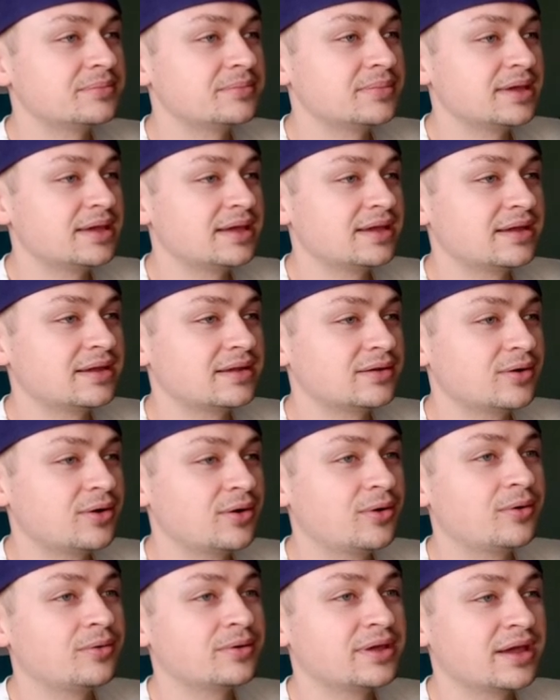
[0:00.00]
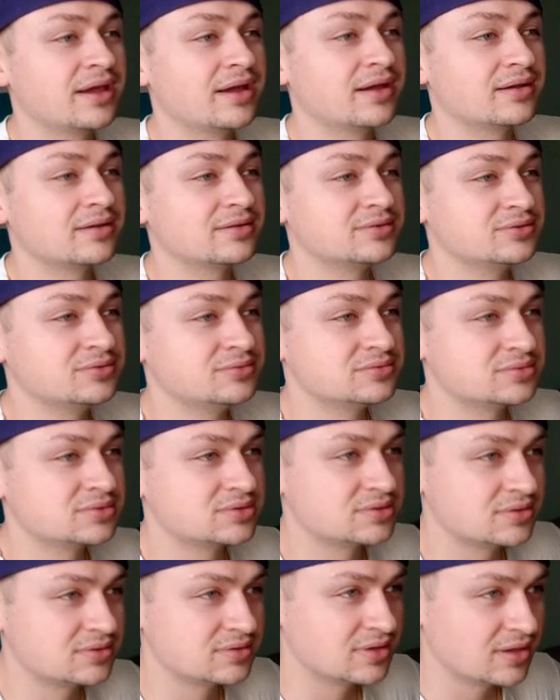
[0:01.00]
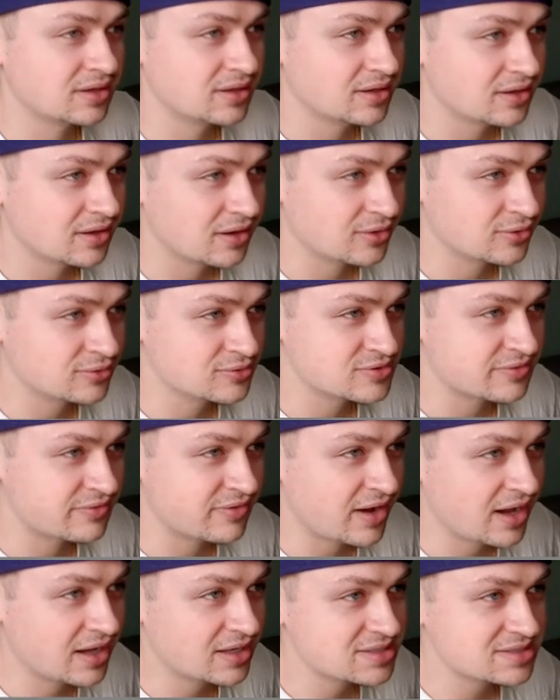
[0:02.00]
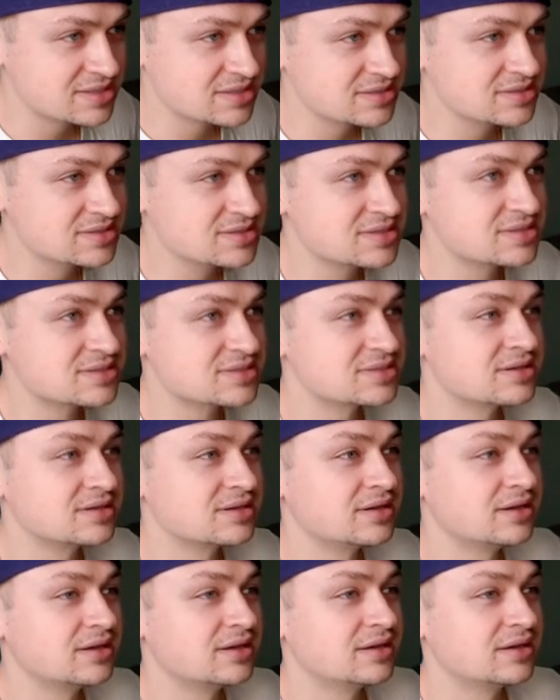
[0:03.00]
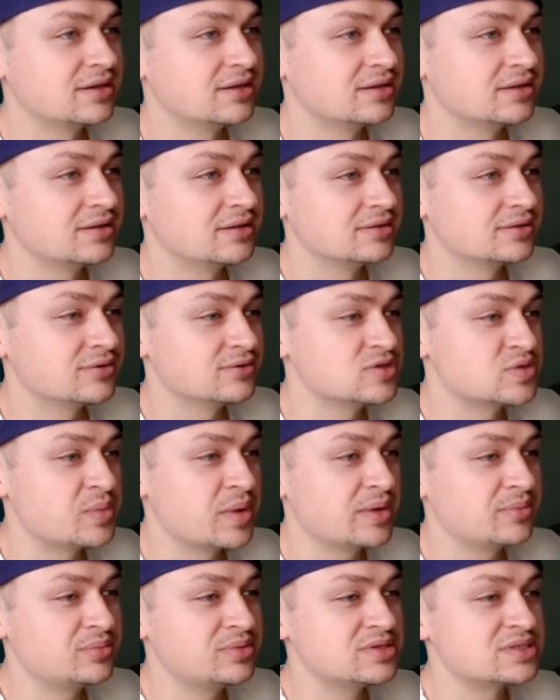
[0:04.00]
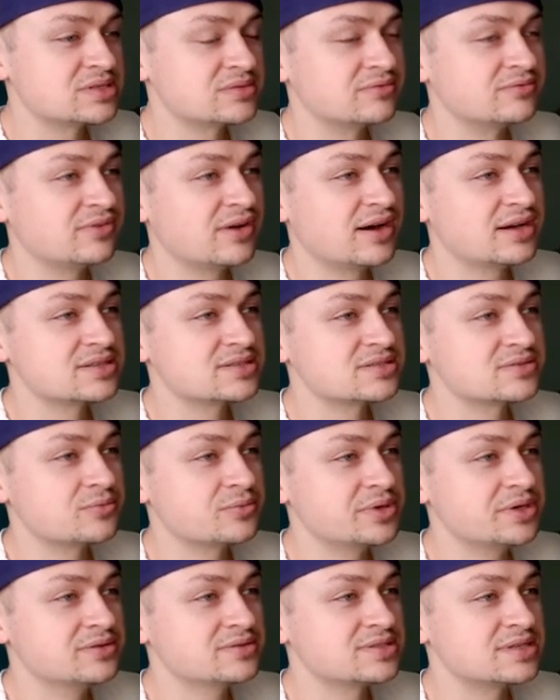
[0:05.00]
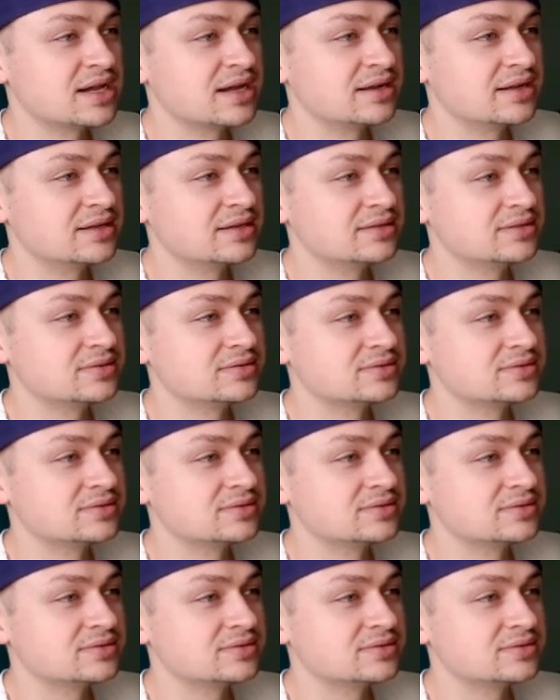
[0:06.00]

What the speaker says: Man, oh yeah. Are those Vossens? Those might be some Vossen wheels on it.